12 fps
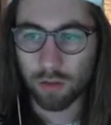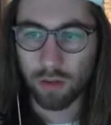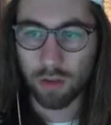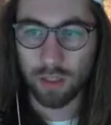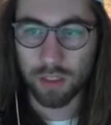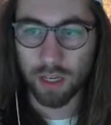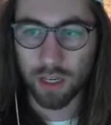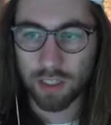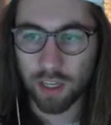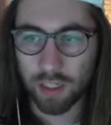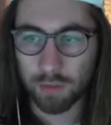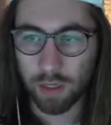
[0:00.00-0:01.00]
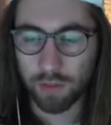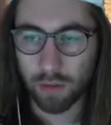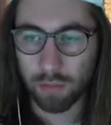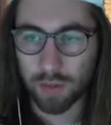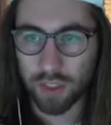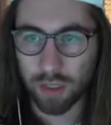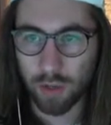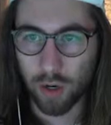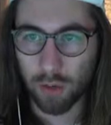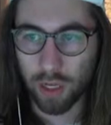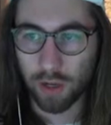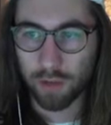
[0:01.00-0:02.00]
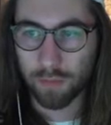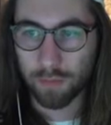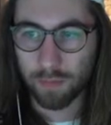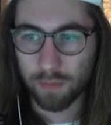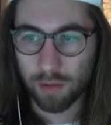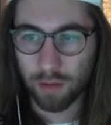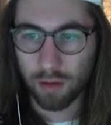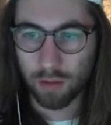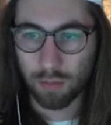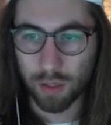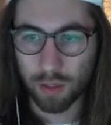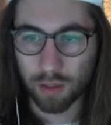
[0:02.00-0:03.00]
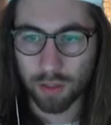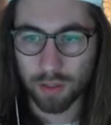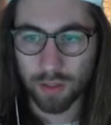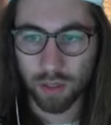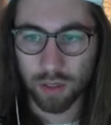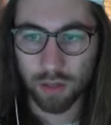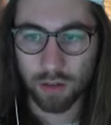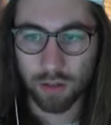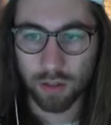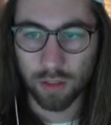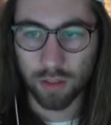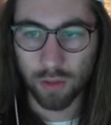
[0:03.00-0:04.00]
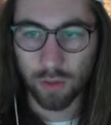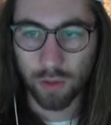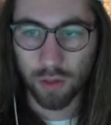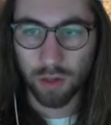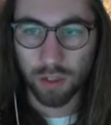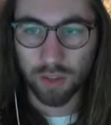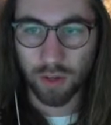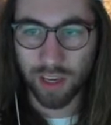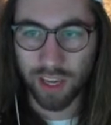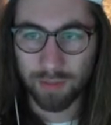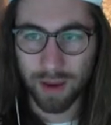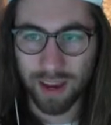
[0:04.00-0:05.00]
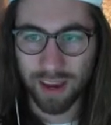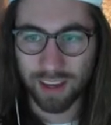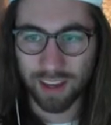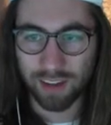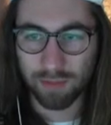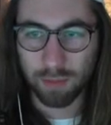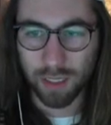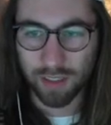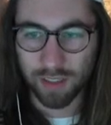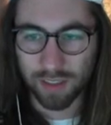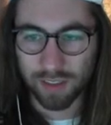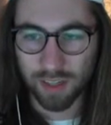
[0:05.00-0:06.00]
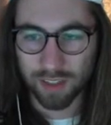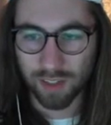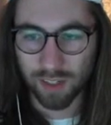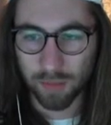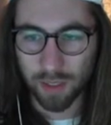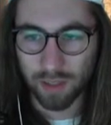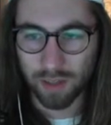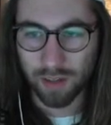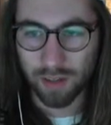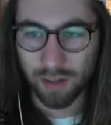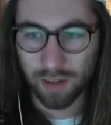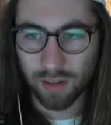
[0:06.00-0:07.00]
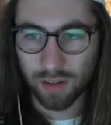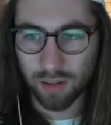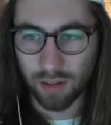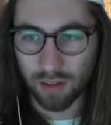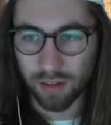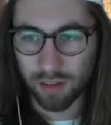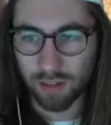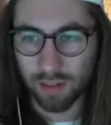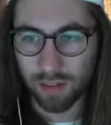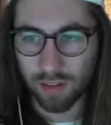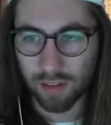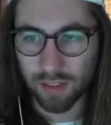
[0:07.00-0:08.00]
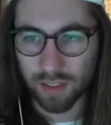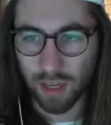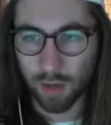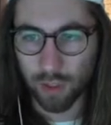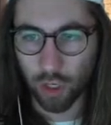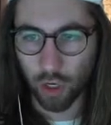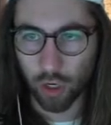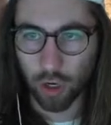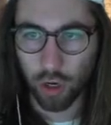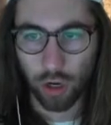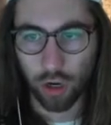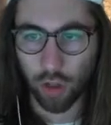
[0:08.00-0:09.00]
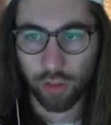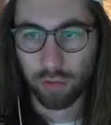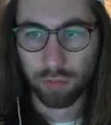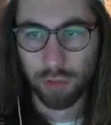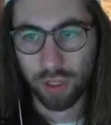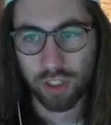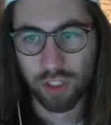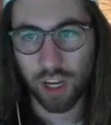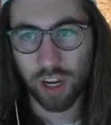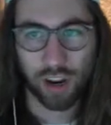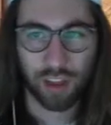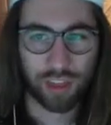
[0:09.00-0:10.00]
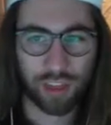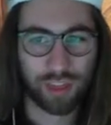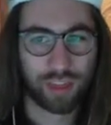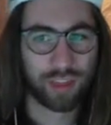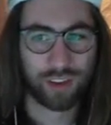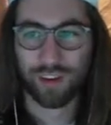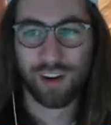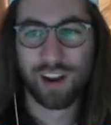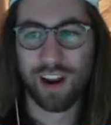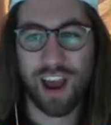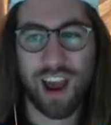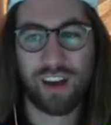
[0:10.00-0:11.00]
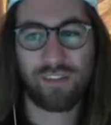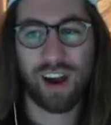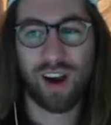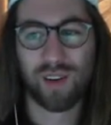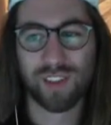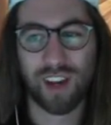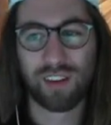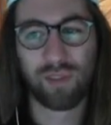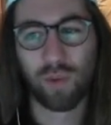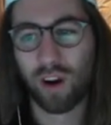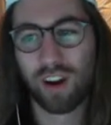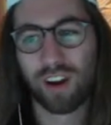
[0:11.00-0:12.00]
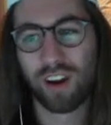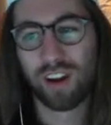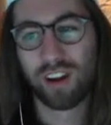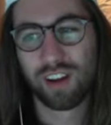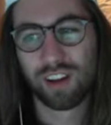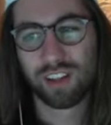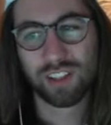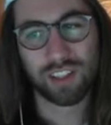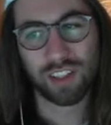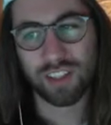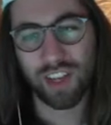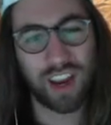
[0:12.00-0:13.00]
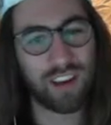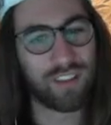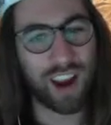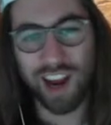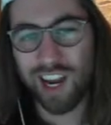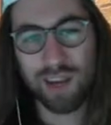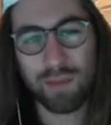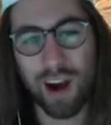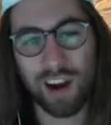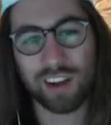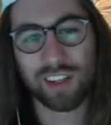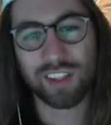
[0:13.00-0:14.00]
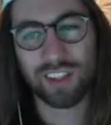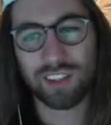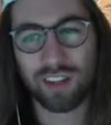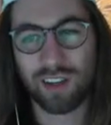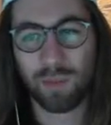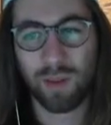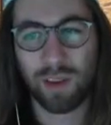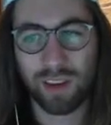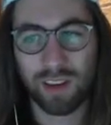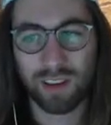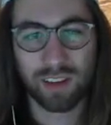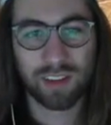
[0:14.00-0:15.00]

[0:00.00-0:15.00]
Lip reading: and these guys thanked me for posting my reply, because it is cool. So I came back and beat these guys a little bit. This guy was like, nothing beats taking 3.5 hours off work to save 80 bucks. And I'm like,